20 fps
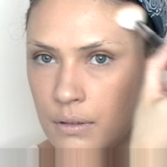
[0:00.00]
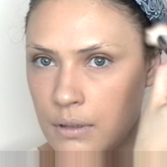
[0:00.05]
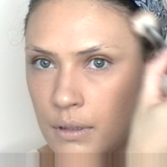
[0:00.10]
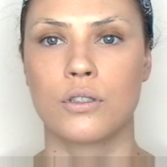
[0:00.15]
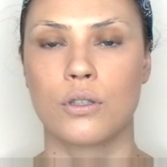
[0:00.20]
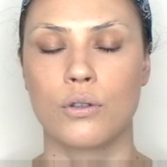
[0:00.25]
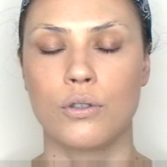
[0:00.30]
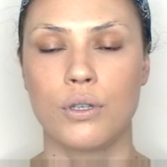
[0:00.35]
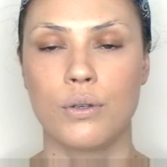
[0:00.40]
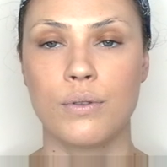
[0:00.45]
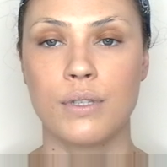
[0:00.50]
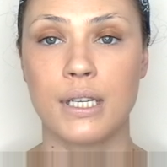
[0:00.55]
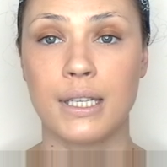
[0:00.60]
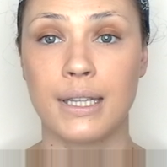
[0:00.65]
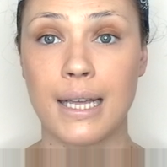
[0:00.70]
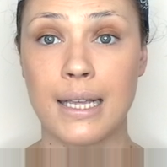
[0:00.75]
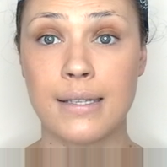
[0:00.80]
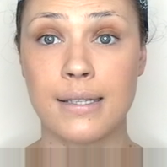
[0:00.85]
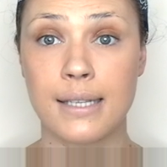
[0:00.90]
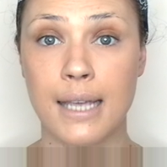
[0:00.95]
So using
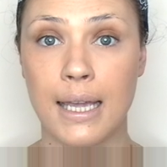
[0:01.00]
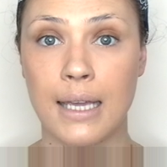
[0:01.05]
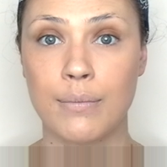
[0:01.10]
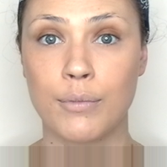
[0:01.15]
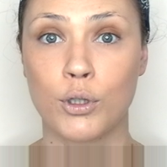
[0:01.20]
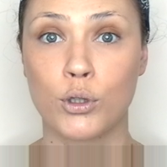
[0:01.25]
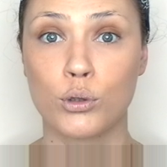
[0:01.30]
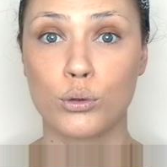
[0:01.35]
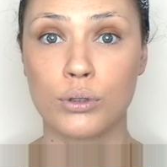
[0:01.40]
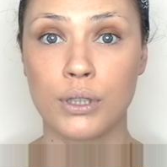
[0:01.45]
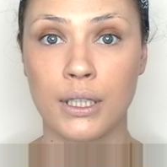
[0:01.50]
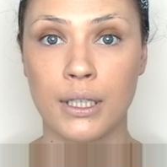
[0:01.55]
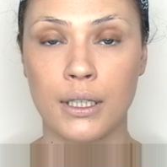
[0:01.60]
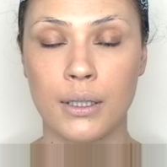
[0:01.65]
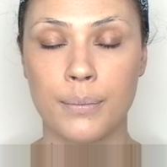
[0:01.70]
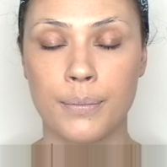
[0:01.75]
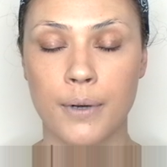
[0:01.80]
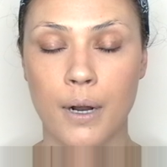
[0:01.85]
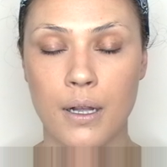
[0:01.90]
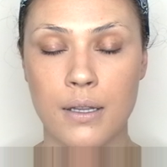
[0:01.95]
that same
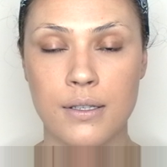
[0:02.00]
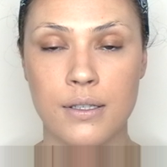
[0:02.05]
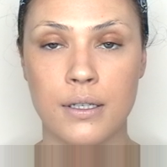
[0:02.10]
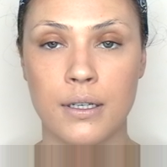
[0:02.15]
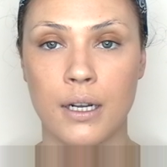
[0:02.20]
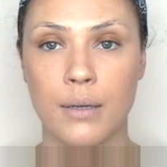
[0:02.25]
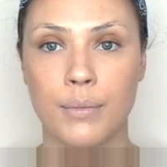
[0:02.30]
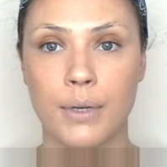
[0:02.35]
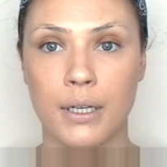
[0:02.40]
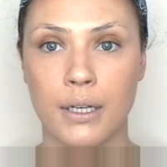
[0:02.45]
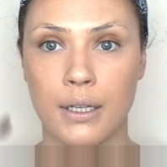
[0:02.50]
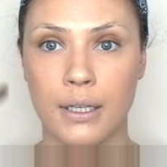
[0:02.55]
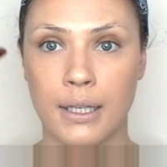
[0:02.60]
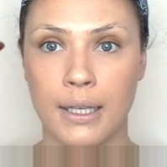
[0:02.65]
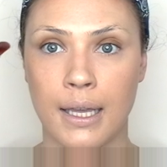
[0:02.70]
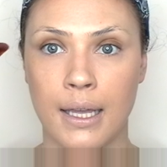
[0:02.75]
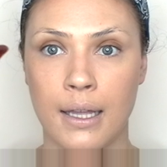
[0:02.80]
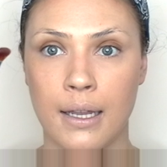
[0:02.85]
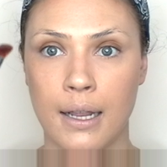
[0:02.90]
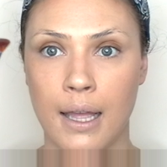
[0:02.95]
Hoola bronzer, I'm going to
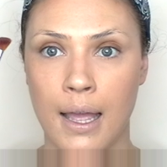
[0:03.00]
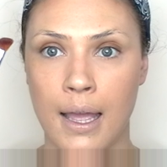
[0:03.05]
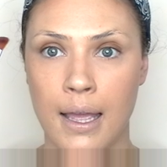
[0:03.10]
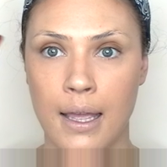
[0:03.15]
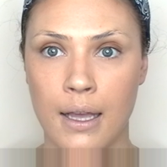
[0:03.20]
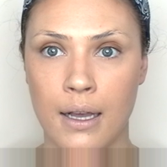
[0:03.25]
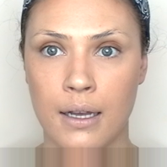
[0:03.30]
get a